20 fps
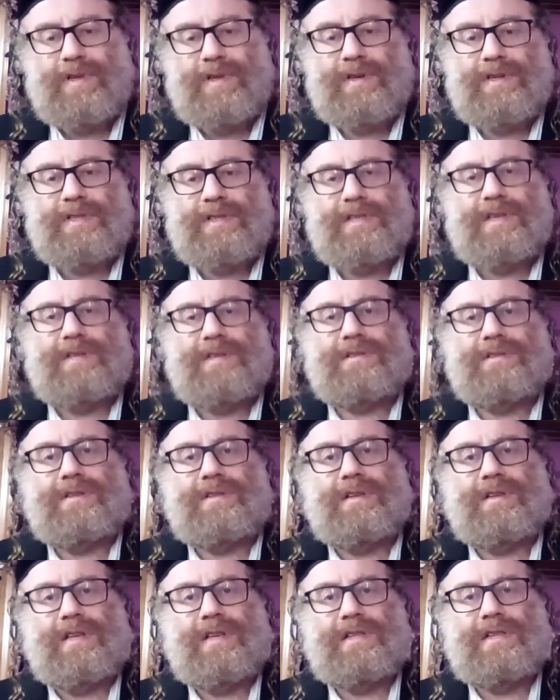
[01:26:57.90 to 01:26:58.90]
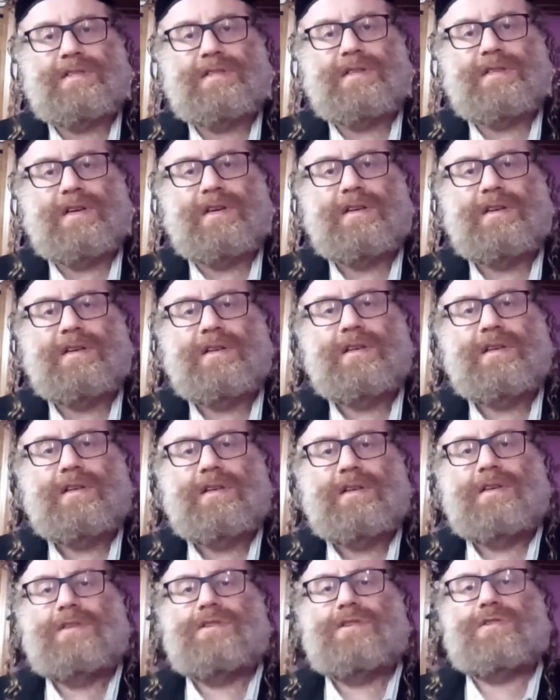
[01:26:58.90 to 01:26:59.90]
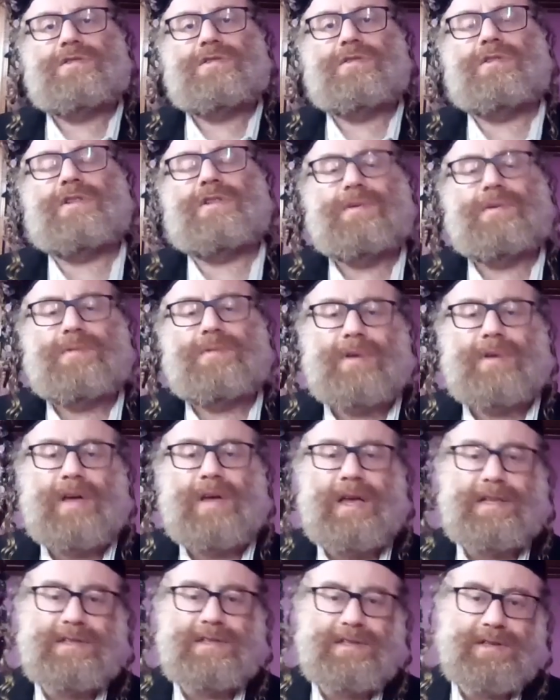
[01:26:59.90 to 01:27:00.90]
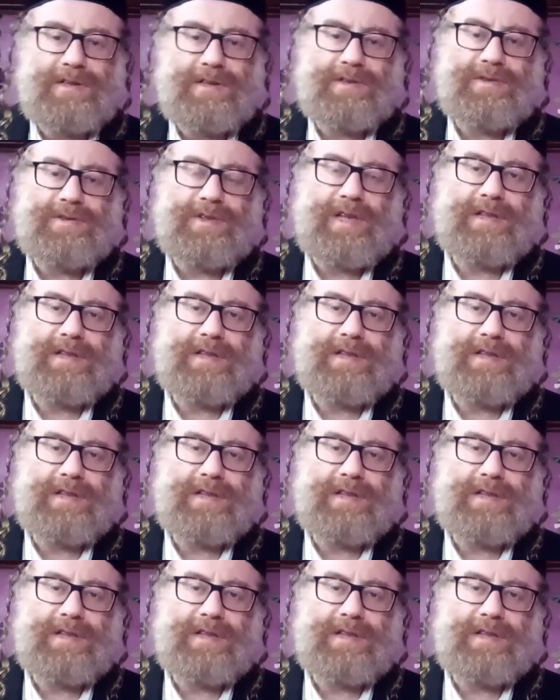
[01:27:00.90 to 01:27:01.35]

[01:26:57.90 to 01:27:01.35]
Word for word: You understand? So that's a short answer to